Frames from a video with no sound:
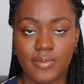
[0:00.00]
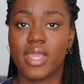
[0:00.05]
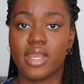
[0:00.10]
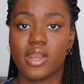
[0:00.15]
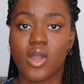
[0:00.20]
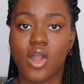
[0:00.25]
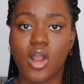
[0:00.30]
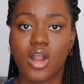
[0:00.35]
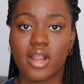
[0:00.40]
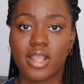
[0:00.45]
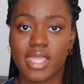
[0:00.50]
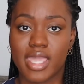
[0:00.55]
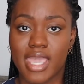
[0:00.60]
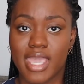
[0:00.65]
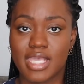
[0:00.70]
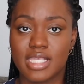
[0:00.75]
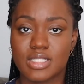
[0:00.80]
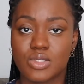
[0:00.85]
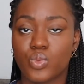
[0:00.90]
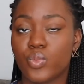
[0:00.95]
In our
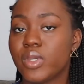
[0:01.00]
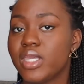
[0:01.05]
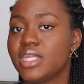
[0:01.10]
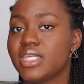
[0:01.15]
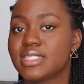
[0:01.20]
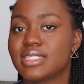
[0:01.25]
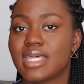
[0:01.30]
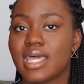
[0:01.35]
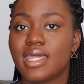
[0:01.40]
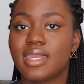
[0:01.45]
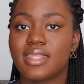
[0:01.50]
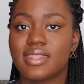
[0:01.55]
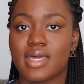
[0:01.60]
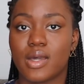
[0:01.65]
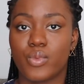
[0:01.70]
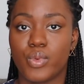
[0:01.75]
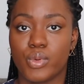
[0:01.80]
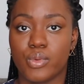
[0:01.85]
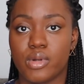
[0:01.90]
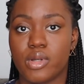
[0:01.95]
case, we decided
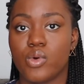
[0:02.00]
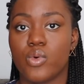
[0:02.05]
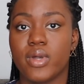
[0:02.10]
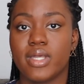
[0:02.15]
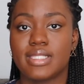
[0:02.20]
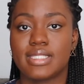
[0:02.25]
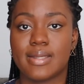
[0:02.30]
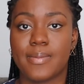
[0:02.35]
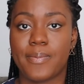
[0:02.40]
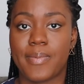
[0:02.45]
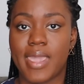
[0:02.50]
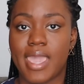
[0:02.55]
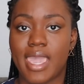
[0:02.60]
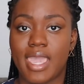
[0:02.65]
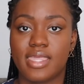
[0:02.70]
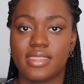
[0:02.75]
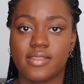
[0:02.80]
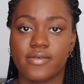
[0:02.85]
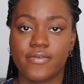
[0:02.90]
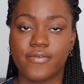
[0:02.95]
that we were going to
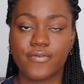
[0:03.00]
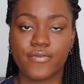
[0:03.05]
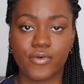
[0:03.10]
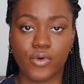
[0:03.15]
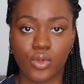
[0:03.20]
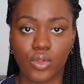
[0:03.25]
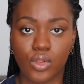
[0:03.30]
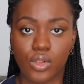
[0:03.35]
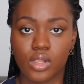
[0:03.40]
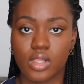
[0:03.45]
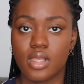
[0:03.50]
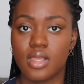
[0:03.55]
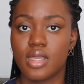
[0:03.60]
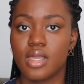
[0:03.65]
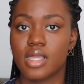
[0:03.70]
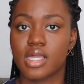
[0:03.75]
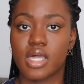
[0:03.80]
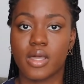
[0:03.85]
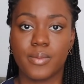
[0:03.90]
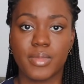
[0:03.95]
pay the full
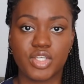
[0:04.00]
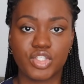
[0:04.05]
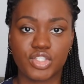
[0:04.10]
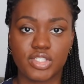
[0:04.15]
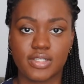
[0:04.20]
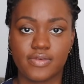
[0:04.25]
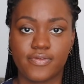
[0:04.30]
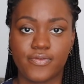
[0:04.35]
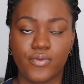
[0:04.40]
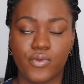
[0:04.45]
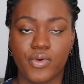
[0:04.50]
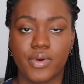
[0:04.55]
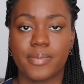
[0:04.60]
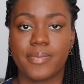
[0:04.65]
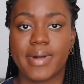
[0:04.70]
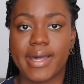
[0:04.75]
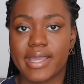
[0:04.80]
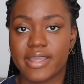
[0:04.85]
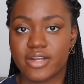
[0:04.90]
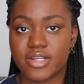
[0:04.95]
commission for
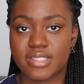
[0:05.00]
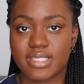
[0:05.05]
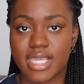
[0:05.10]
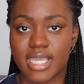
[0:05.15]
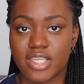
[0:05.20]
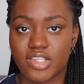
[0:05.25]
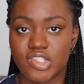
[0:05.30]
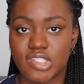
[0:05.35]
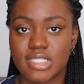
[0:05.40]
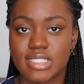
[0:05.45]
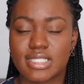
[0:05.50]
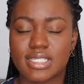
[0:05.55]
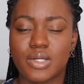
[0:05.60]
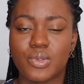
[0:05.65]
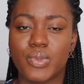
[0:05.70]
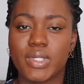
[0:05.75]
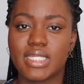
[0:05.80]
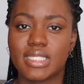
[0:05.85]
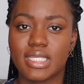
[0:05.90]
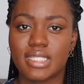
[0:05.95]
buyer's agents,
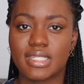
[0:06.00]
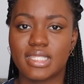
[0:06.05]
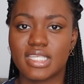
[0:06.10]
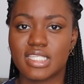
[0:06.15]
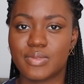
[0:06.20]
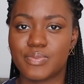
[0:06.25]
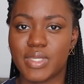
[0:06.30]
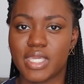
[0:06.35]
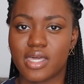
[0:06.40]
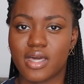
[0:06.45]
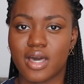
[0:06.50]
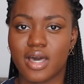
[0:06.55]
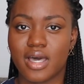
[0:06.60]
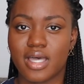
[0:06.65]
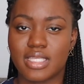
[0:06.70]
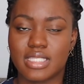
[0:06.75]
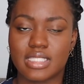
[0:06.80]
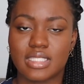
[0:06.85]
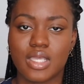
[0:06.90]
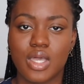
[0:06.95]
and we did this
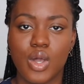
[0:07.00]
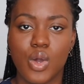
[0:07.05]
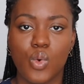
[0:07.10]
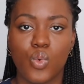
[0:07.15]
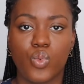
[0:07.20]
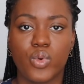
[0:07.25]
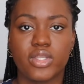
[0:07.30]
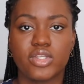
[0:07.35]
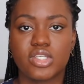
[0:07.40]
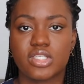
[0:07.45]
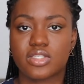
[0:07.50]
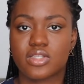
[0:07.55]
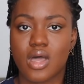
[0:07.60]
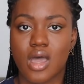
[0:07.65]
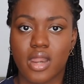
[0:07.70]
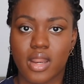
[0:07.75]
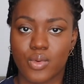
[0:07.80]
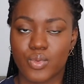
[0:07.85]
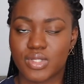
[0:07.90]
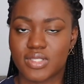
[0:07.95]
because we just
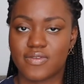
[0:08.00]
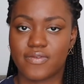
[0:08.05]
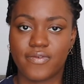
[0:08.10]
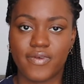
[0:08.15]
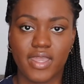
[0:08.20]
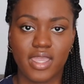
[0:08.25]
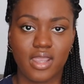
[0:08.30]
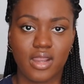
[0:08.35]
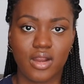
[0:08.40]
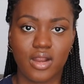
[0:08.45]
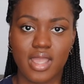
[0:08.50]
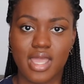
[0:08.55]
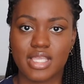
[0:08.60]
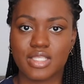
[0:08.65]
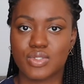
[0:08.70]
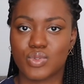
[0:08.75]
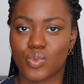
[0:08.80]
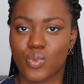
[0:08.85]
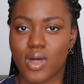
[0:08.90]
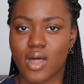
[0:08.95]
thought it was fair,
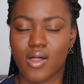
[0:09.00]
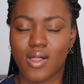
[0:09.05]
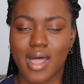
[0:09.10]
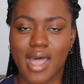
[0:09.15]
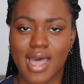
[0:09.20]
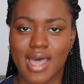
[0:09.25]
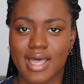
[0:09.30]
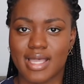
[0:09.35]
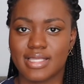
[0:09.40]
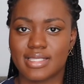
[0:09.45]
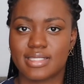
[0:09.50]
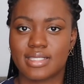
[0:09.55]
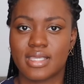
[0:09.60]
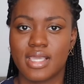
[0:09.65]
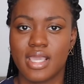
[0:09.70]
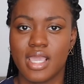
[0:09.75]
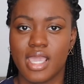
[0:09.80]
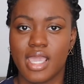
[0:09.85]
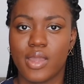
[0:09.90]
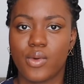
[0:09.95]
as well as
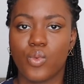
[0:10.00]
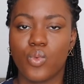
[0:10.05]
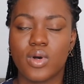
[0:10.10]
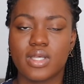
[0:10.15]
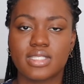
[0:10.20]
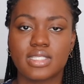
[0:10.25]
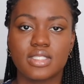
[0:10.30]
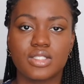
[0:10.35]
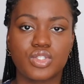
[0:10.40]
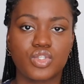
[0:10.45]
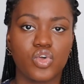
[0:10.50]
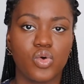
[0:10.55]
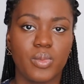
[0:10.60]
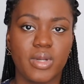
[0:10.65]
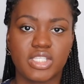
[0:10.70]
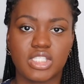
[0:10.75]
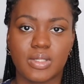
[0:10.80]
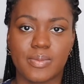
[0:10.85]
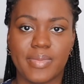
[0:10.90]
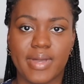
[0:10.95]
it wasn't so
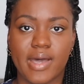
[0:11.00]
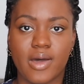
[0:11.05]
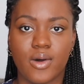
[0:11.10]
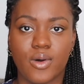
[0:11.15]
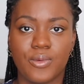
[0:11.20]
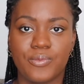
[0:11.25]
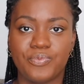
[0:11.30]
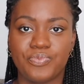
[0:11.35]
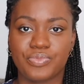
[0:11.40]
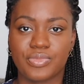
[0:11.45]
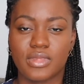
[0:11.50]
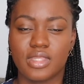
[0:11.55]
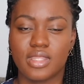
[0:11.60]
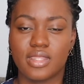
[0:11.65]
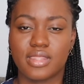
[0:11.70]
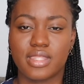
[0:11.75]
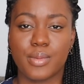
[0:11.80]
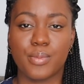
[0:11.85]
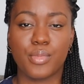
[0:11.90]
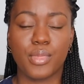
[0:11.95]
much about
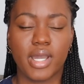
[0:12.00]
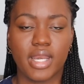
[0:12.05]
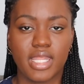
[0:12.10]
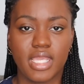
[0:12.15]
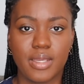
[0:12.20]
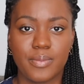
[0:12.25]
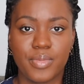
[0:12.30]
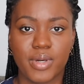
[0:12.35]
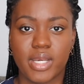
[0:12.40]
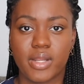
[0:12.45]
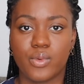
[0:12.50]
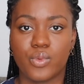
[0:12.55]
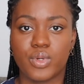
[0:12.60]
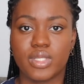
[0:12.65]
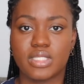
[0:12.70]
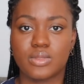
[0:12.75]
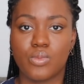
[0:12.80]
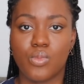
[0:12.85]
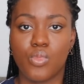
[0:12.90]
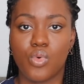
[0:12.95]
the money, but it
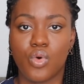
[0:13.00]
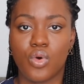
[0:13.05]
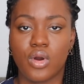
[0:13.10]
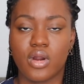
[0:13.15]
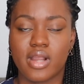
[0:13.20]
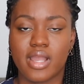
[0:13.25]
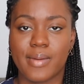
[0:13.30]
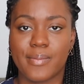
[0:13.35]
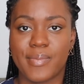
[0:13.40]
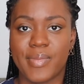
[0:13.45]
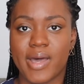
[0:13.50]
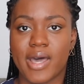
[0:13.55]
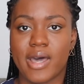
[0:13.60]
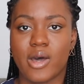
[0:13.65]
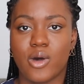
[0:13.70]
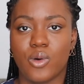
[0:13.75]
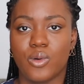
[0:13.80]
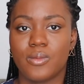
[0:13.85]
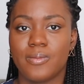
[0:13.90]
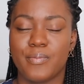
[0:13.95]
was more
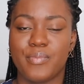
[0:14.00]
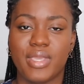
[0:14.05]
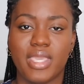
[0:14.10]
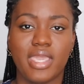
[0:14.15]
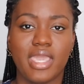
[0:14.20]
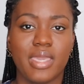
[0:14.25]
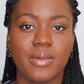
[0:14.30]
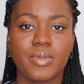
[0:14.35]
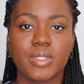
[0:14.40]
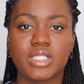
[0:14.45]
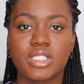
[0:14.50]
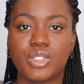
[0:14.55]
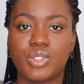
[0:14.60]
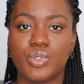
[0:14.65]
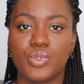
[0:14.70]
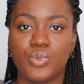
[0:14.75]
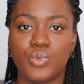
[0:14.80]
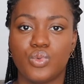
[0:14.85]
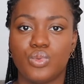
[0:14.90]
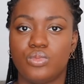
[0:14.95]
about being able
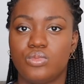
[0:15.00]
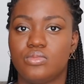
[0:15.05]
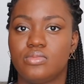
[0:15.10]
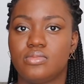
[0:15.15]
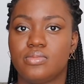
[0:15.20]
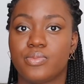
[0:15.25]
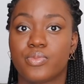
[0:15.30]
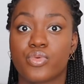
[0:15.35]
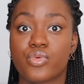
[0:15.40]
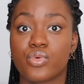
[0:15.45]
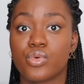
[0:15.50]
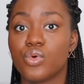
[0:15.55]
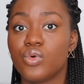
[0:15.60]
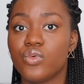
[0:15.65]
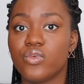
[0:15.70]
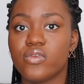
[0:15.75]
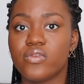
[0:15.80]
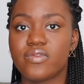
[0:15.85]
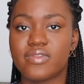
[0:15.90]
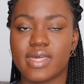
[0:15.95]
to
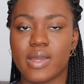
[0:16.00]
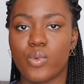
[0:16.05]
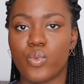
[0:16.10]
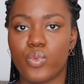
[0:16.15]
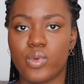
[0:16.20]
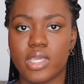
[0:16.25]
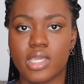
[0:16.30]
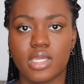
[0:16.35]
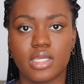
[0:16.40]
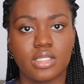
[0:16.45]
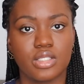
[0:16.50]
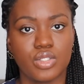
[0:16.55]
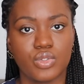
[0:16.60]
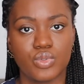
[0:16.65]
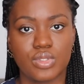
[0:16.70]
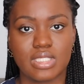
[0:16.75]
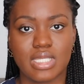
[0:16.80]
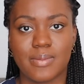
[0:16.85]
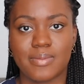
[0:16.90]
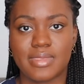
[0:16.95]
prove that we could do
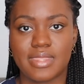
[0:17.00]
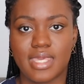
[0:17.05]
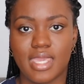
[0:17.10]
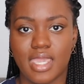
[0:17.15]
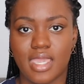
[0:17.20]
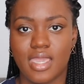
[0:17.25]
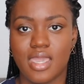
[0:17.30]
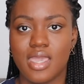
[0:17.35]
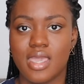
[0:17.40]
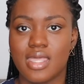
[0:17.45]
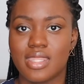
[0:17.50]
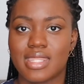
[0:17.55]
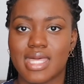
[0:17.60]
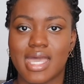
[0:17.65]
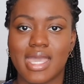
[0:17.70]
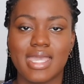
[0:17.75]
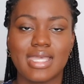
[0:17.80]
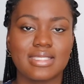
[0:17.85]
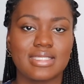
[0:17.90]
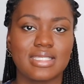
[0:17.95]
something
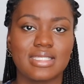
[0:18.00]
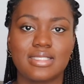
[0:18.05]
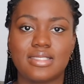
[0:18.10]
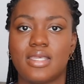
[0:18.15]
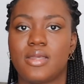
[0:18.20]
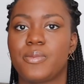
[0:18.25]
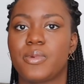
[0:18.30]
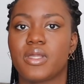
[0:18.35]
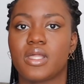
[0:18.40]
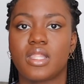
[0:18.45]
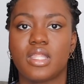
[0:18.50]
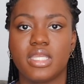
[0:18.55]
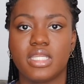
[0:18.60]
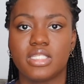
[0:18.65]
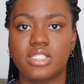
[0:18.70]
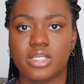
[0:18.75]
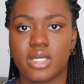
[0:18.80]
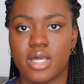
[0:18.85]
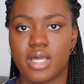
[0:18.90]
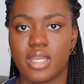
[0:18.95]
that isn't typically
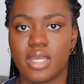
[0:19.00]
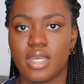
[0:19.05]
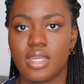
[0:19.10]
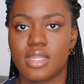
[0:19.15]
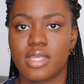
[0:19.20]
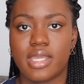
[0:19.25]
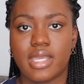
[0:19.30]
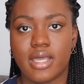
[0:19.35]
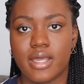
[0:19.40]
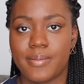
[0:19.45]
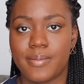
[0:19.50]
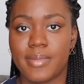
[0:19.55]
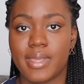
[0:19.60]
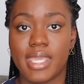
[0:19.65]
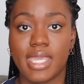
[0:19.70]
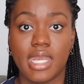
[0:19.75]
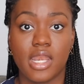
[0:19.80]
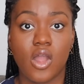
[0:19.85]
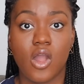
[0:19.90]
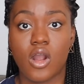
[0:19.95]
done
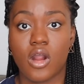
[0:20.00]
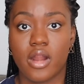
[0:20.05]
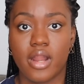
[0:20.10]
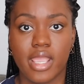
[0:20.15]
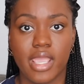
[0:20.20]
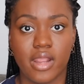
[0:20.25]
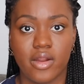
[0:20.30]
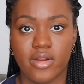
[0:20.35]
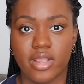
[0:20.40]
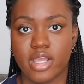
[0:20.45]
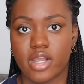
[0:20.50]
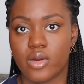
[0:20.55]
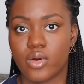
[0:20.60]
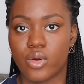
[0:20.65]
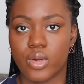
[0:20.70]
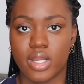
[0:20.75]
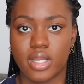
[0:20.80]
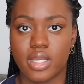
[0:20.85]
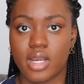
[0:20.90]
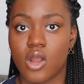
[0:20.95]
in our area
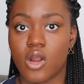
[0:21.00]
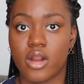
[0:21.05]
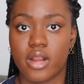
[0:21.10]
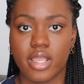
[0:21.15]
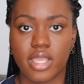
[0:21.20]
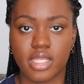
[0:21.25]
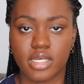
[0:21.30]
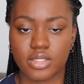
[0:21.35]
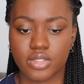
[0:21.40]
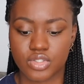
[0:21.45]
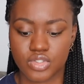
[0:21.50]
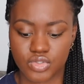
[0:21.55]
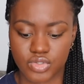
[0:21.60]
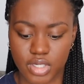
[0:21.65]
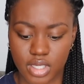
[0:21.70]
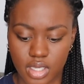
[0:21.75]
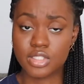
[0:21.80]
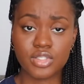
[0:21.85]
or in our industry.